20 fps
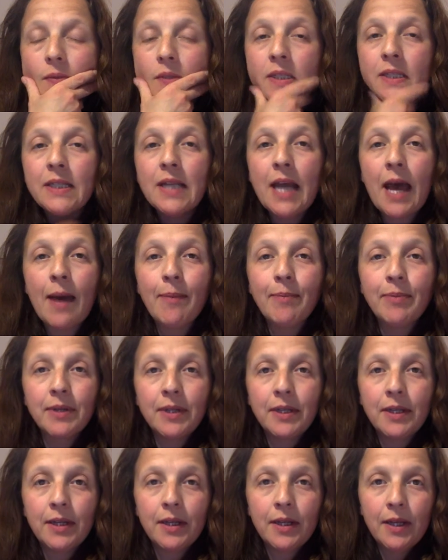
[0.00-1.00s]
didn't
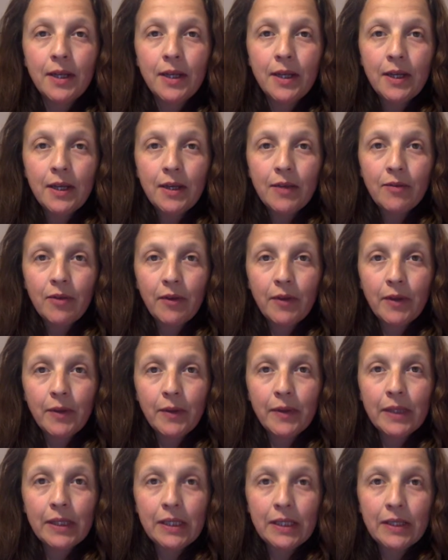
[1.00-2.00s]
happen very
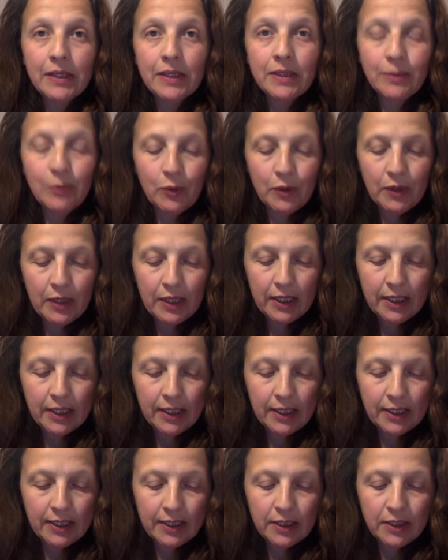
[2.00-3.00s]
quickly this morning,
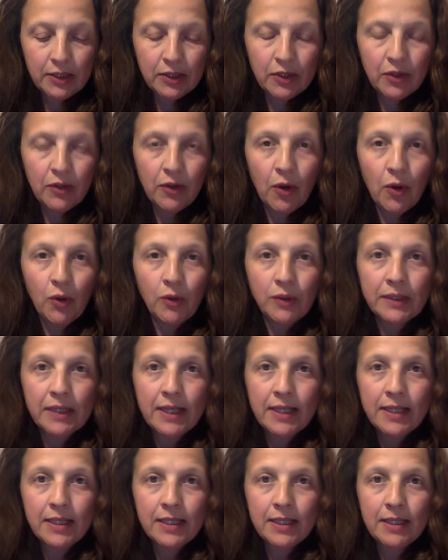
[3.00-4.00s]
and so the whole
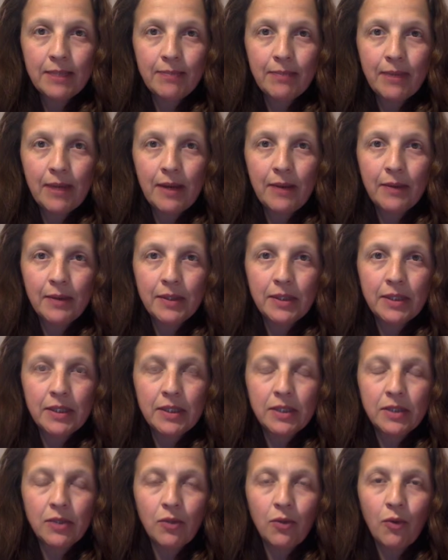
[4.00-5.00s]
day slipped by with
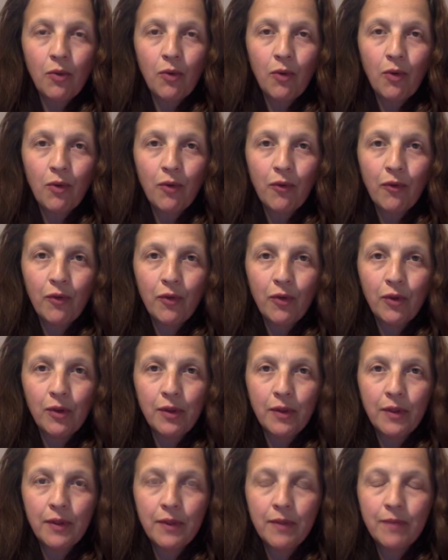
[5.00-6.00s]
this awful
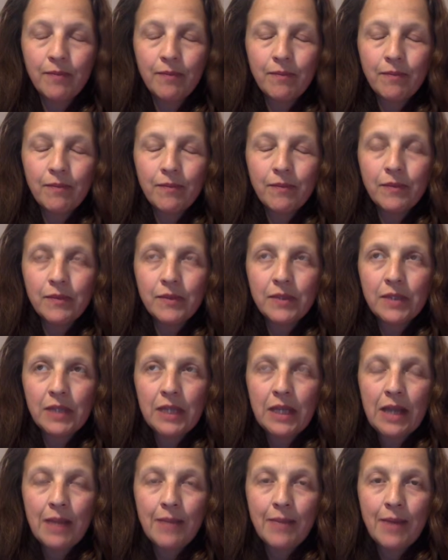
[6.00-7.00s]

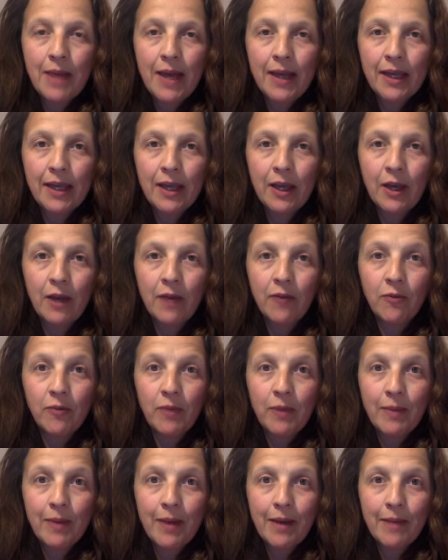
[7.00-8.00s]
dilemma hanging over
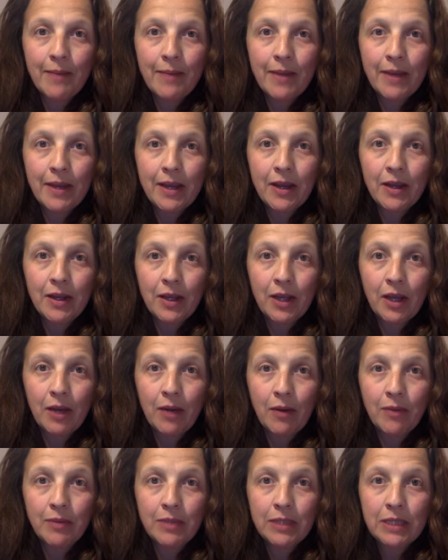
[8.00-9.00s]
me about am I going to
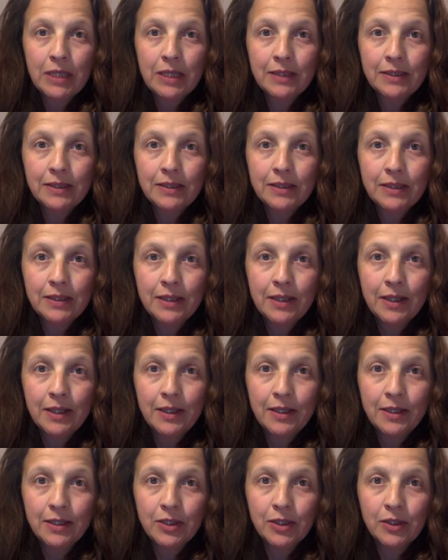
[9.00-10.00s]
go up to London
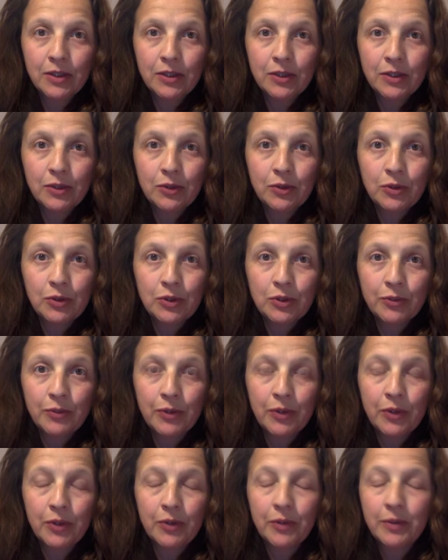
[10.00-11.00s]
tonight and start this course
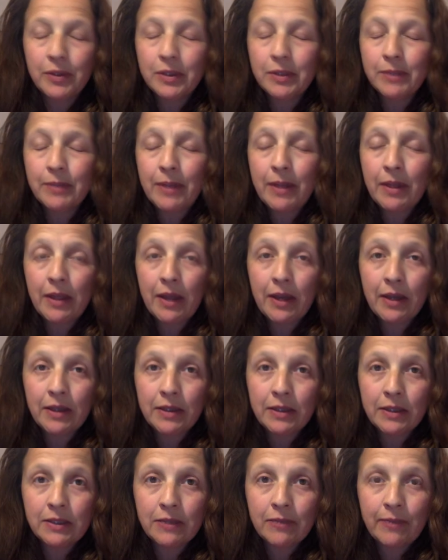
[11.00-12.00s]
tomorrow and spend
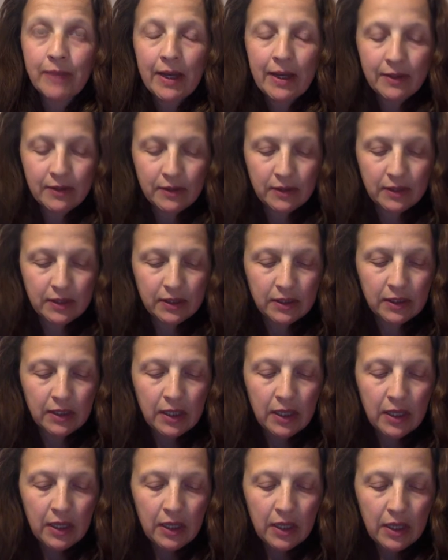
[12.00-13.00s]
thousands of pounds and
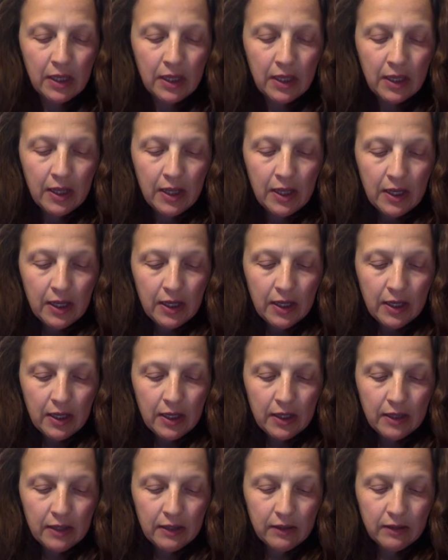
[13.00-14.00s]

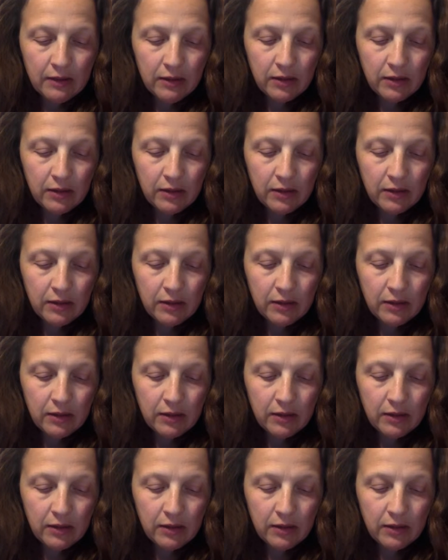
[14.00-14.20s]
oh,